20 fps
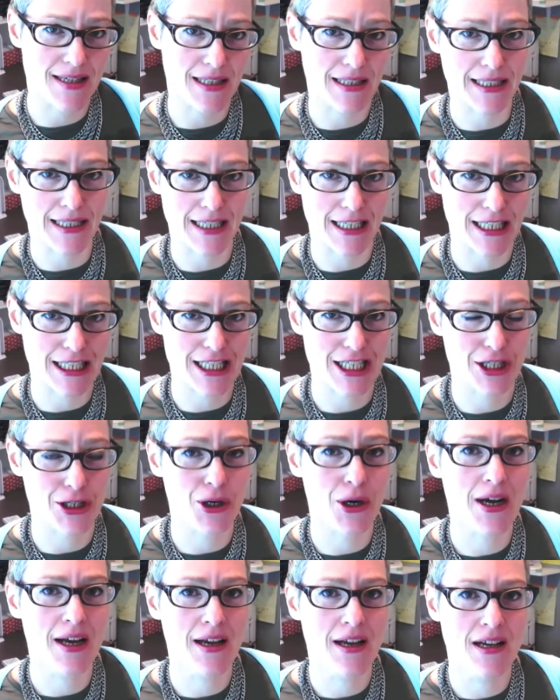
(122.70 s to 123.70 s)
leading to.
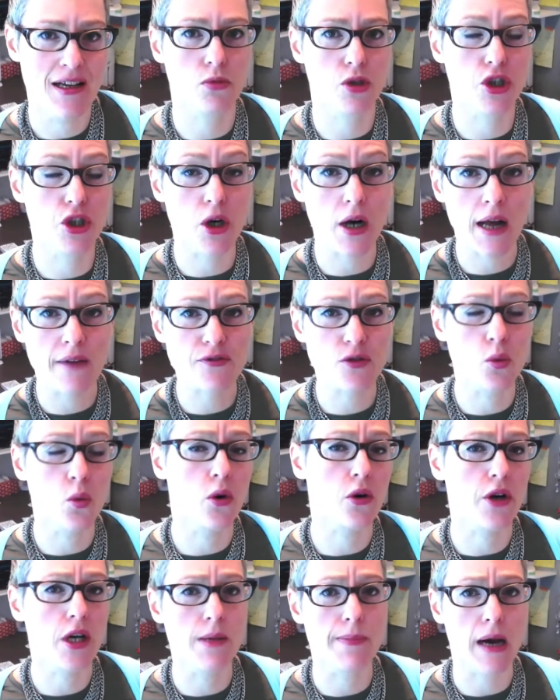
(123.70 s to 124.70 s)
You don't have to
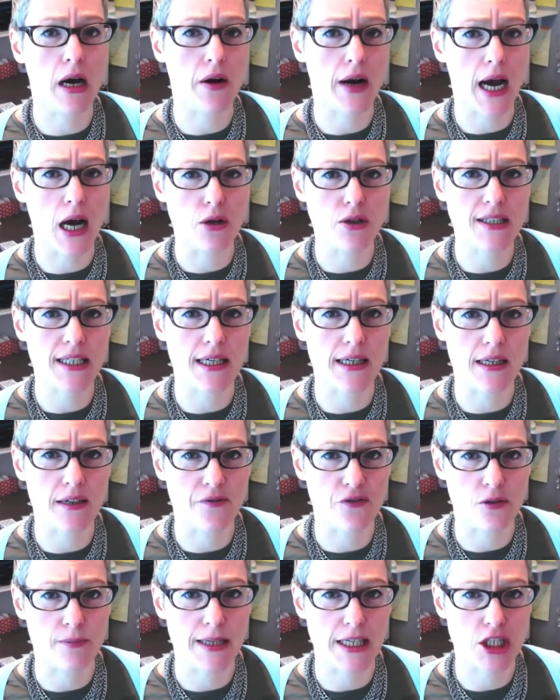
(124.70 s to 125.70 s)
worry about outdated
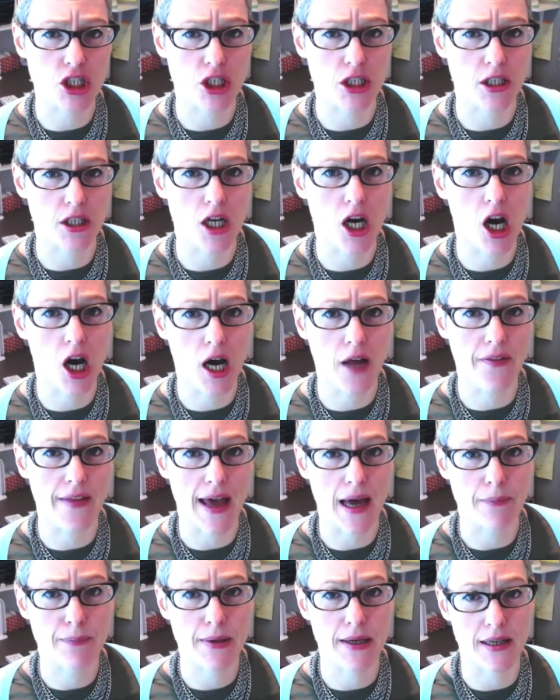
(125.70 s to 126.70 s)
information on
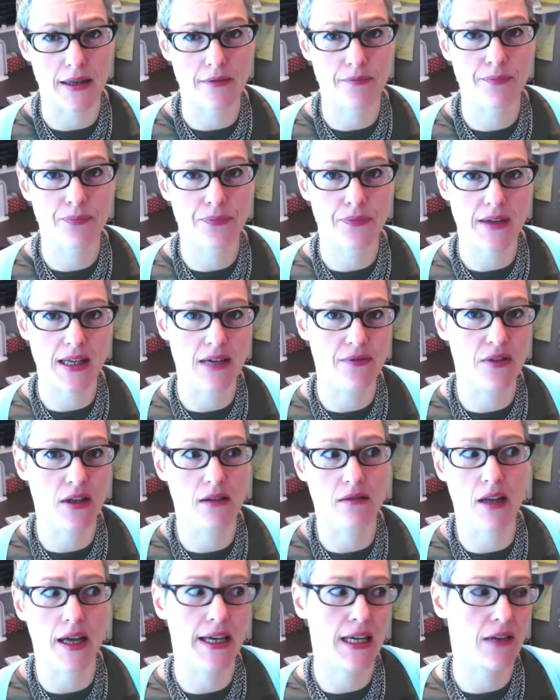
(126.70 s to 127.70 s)
that pin,
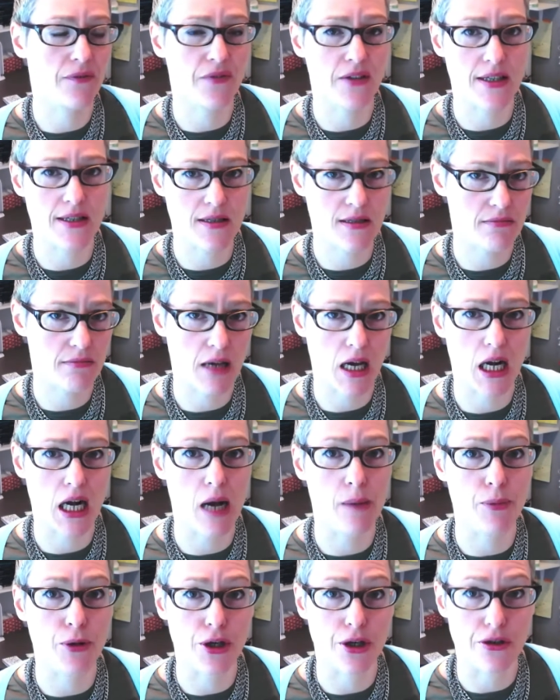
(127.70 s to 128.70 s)
even like if it's a
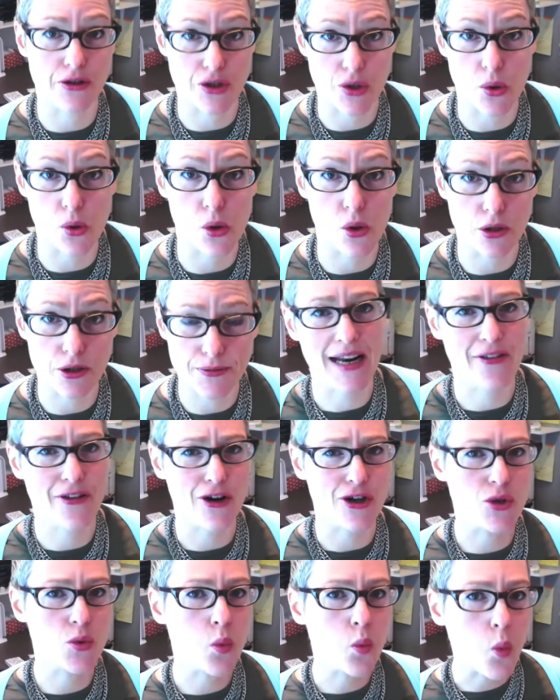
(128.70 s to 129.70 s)
couple years old.
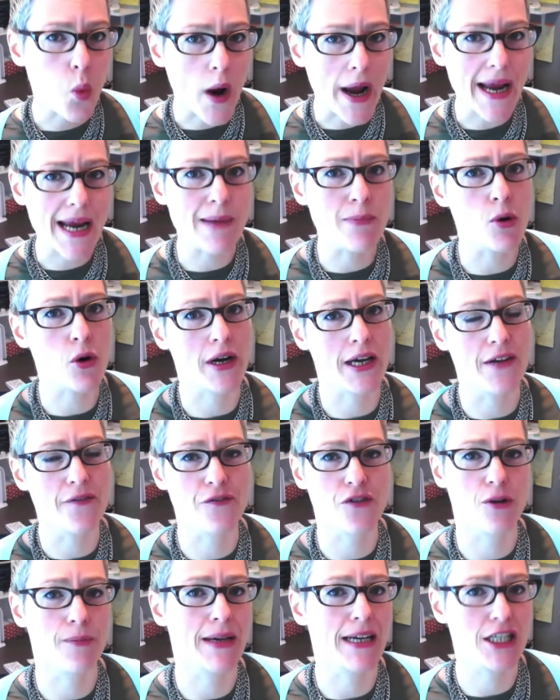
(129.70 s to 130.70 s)
There's way more
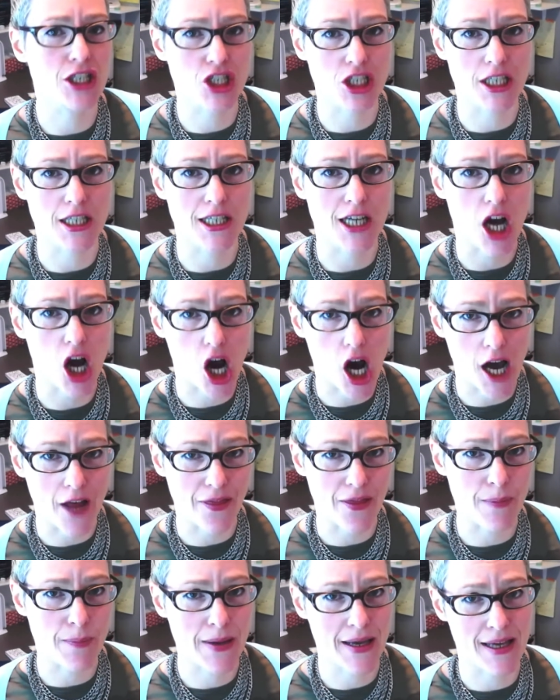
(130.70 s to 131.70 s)
information on
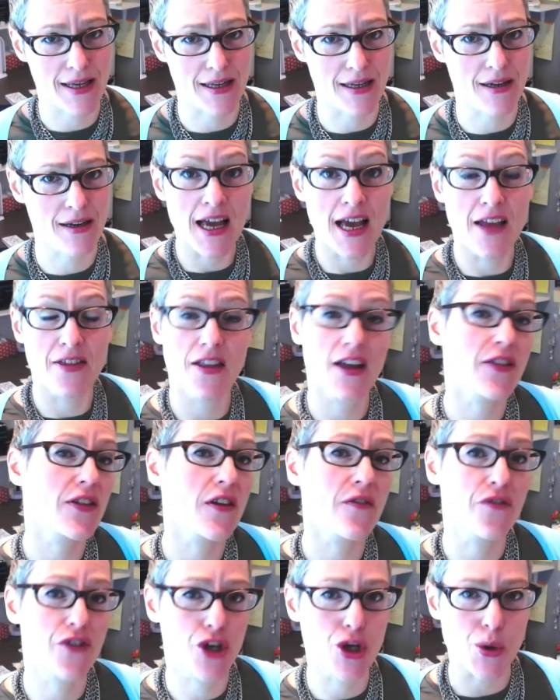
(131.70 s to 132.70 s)
the pin that the
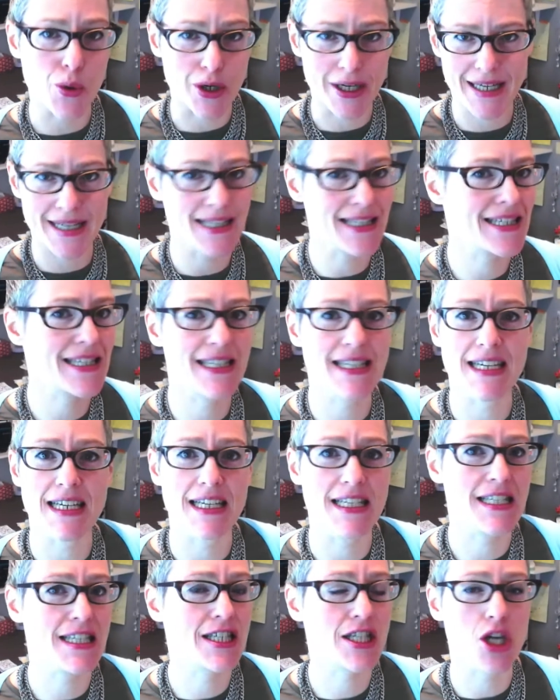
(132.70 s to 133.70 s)
viewer can
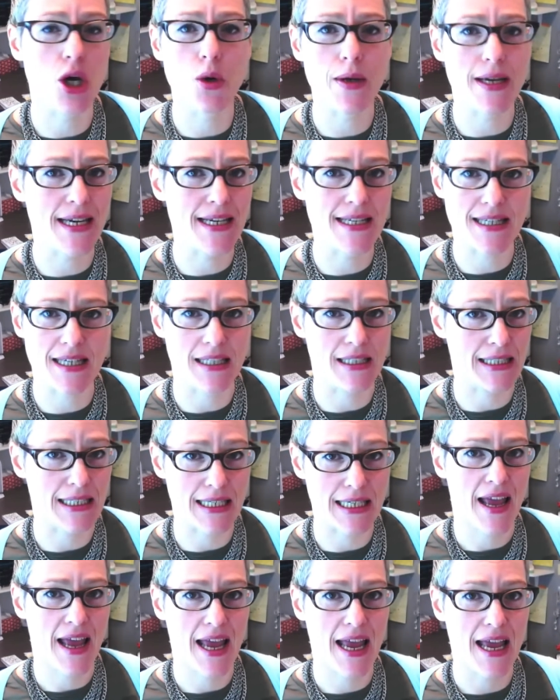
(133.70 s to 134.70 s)
see so
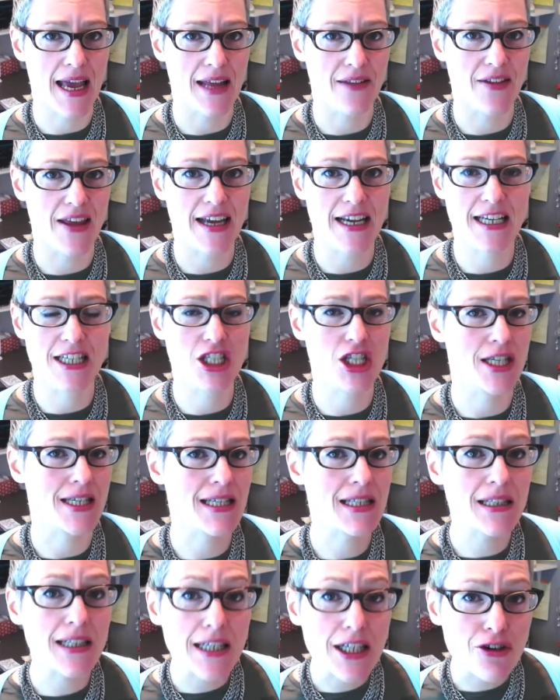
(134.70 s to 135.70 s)
easily, and they can
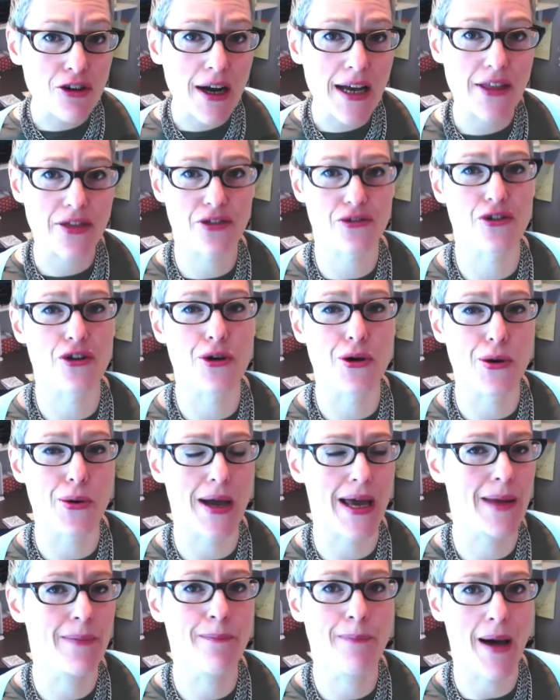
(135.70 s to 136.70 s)
just click right through
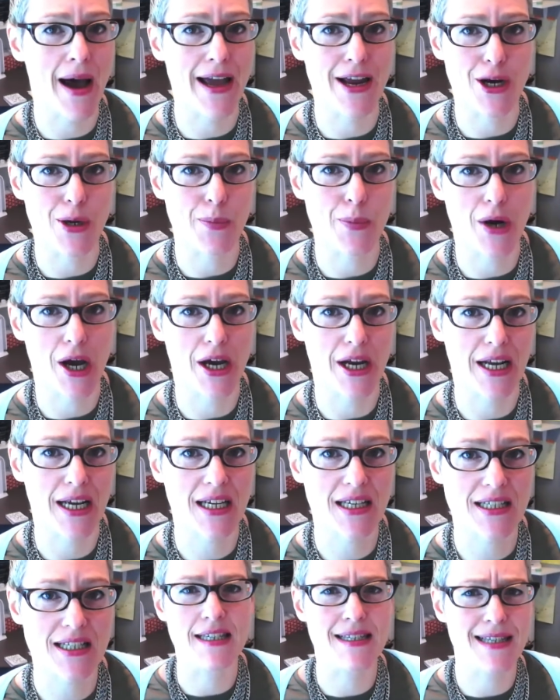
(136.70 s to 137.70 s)
and buy your
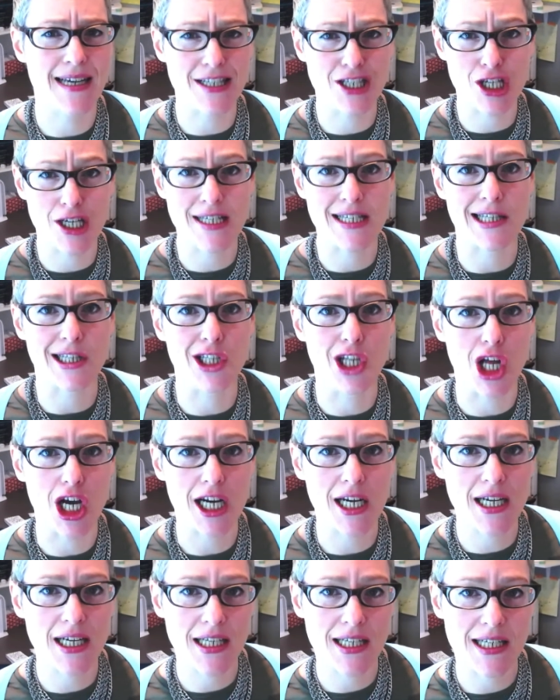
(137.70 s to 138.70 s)
product. They just
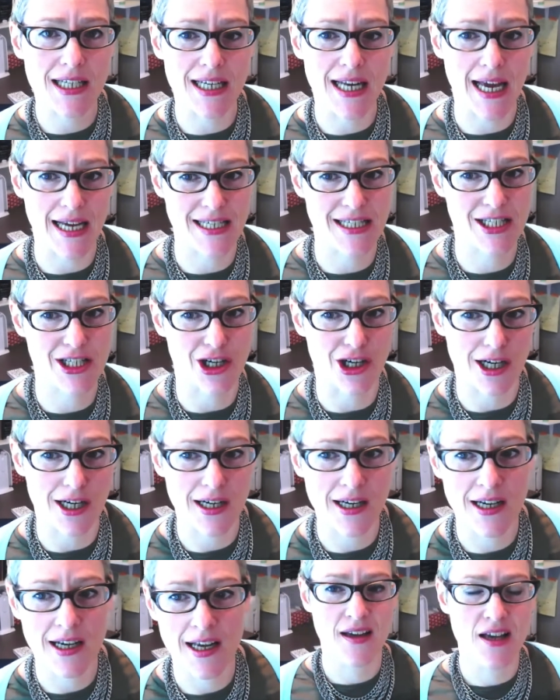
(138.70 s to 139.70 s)
look nicer.
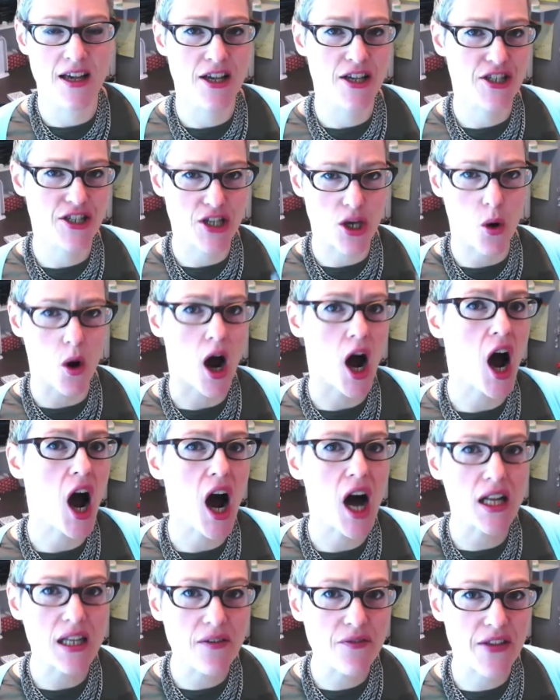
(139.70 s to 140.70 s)
So
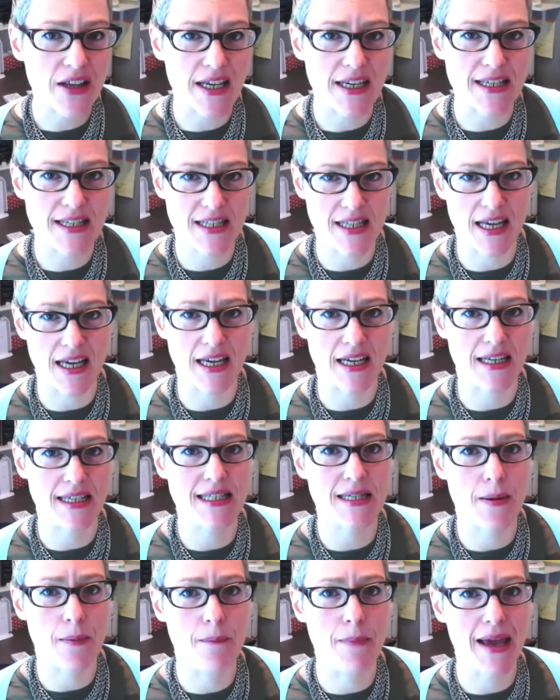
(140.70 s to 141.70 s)
all of these
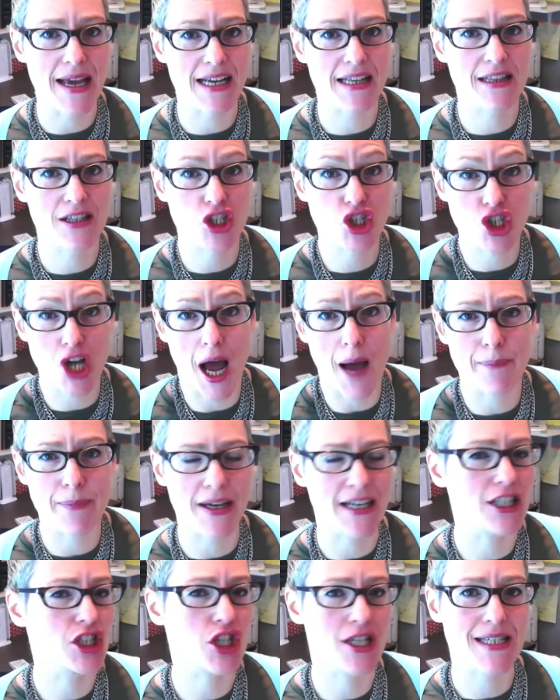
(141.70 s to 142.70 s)
things make
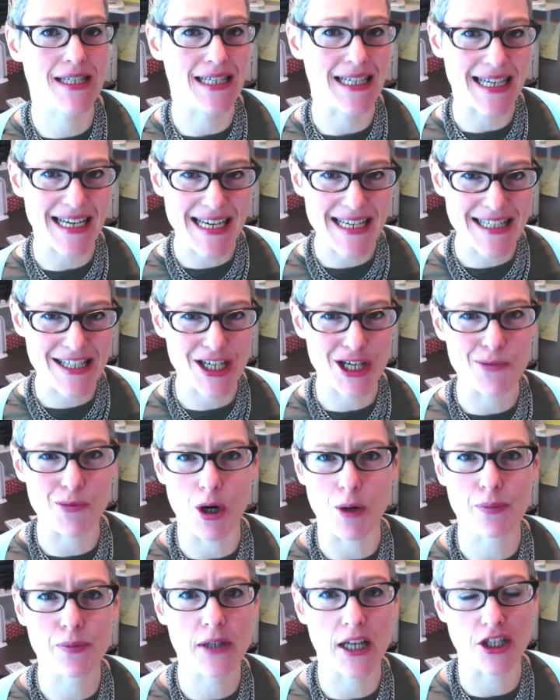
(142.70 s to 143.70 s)
shopping just an easier,
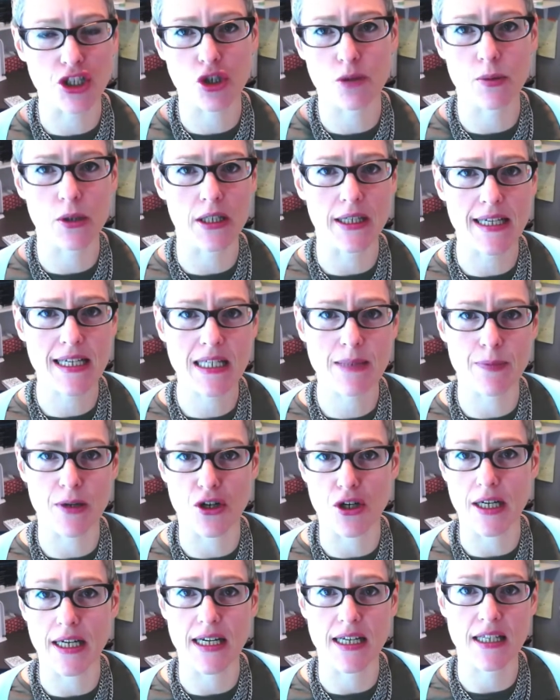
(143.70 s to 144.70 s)
more pleasurable
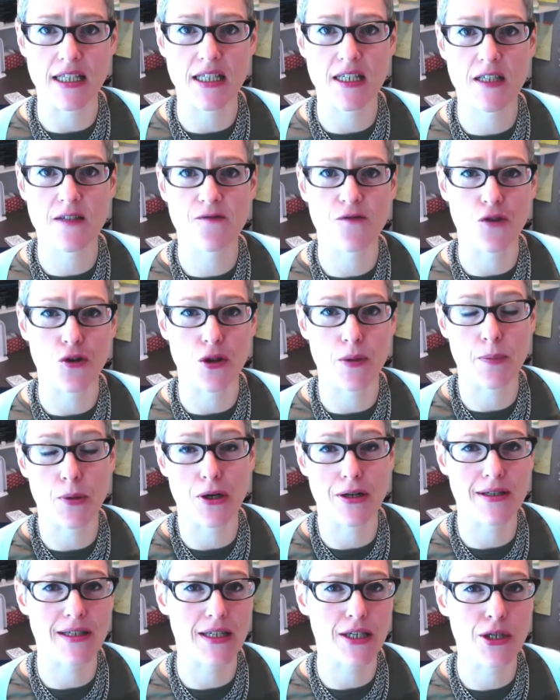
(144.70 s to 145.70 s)
experience for the
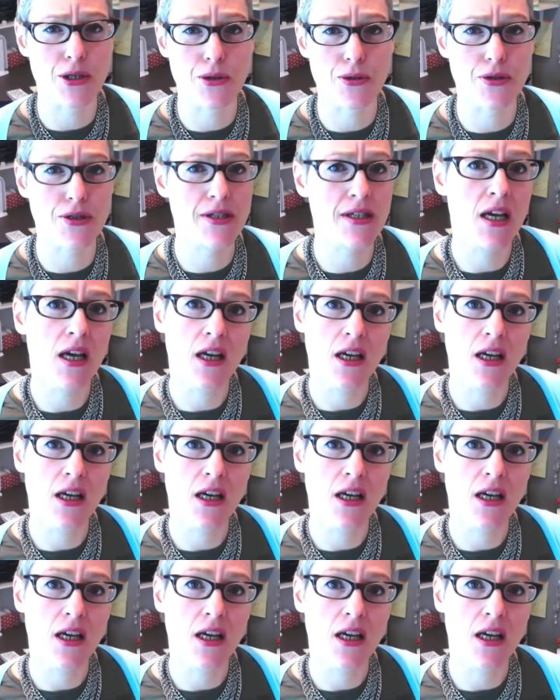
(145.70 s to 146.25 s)
person who's